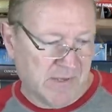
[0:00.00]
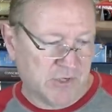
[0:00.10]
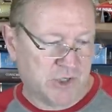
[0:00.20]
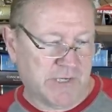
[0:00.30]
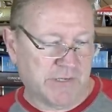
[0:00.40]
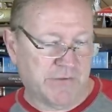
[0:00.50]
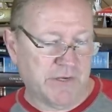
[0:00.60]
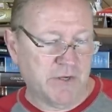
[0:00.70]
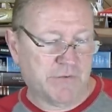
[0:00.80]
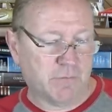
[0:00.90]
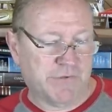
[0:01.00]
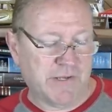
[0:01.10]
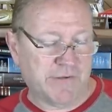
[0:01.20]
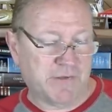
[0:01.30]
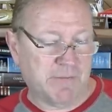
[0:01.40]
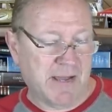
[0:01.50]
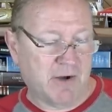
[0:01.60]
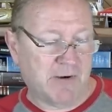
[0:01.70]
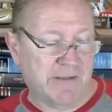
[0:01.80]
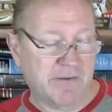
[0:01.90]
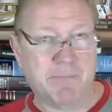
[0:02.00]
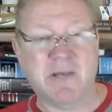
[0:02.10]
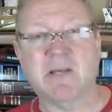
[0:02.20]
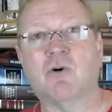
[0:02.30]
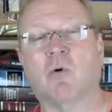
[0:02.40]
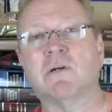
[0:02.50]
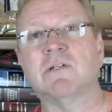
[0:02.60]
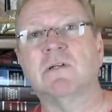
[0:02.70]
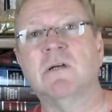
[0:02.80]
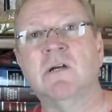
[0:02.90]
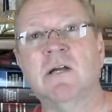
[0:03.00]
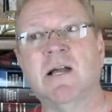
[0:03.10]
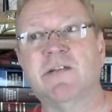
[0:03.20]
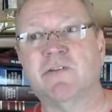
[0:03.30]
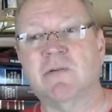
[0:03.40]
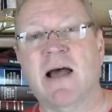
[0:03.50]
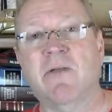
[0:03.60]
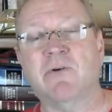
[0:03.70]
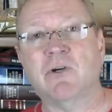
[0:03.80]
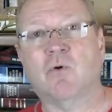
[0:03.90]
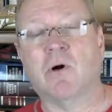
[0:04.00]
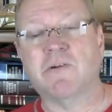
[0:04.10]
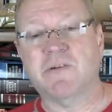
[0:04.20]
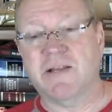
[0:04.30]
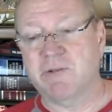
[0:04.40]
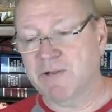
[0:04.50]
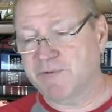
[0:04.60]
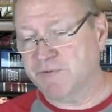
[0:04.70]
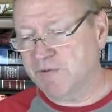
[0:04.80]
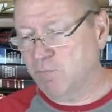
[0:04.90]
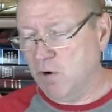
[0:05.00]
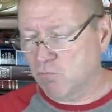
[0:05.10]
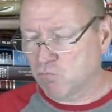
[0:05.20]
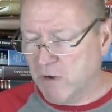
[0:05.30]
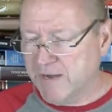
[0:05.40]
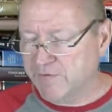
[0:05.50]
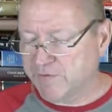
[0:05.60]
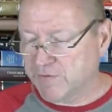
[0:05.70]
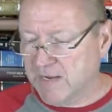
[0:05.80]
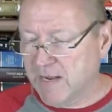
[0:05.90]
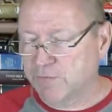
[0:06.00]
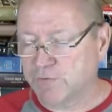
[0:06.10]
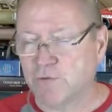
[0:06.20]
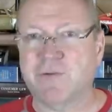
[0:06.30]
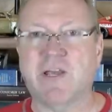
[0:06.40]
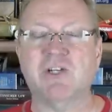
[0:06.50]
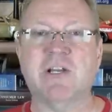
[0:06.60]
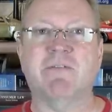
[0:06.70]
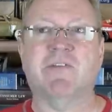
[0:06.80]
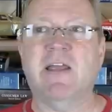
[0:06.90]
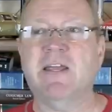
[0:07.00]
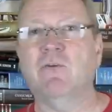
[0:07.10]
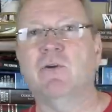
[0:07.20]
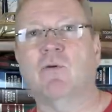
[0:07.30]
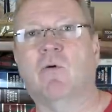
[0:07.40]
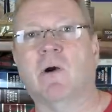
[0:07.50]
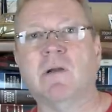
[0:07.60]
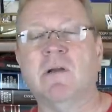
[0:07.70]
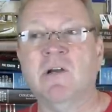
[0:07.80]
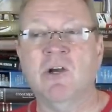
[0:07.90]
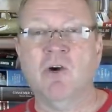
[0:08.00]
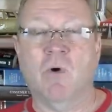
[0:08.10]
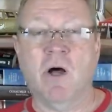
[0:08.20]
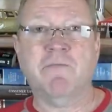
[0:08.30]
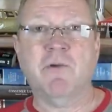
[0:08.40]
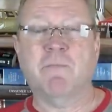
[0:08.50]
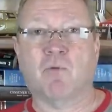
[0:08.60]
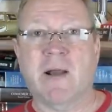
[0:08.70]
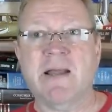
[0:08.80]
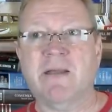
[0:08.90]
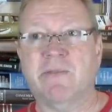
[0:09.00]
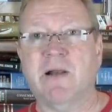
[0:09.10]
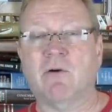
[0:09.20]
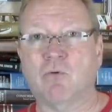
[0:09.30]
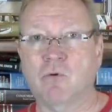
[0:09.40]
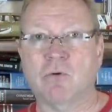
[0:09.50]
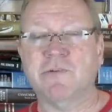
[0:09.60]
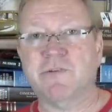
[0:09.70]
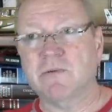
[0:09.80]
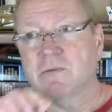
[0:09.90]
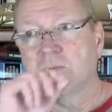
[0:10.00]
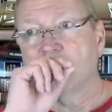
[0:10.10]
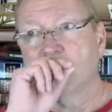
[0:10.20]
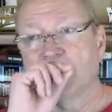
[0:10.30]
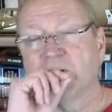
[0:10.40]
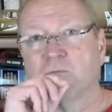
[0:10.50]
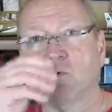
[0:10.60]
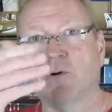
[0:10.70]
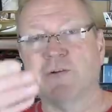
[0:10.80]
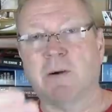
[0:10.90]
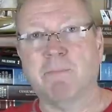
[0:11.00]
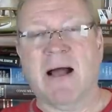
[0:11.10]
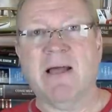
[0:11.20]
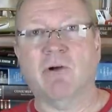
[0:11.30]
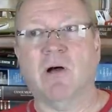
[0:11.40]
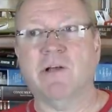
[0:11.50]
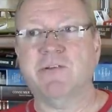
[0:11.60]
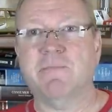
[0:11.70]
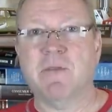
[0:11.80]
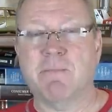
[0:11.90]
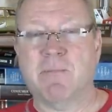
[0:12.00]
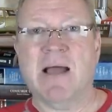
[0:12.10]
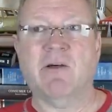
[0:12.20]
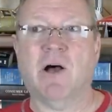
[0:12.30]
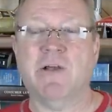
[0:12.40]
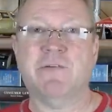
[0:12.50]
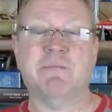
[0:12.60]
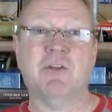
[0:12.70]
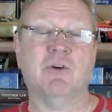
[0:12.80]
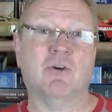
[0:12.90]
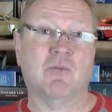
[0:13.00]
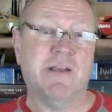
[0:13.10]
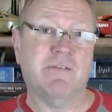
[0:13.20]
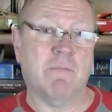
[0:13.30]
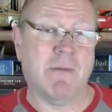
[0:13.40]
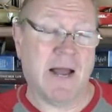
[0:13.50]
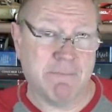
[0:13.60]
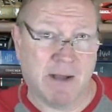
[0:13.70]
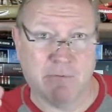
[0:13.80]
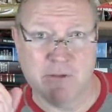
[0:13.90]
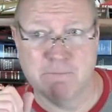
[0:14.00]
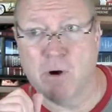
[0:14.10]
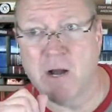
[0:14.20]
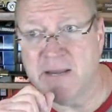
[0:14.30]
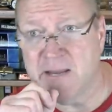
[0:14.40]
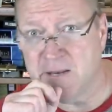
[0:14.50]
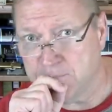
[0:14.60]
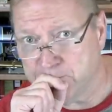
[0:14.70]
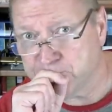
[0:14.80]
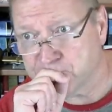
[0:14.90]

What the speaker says: She continued to resist, and the matter ended up in court. And so now they're in court, and you might say, Steve, what right does a condo association have to take you to court? Well, if you break their rules are bylaws. The bylaws are something you agreed to abide by when you bought in.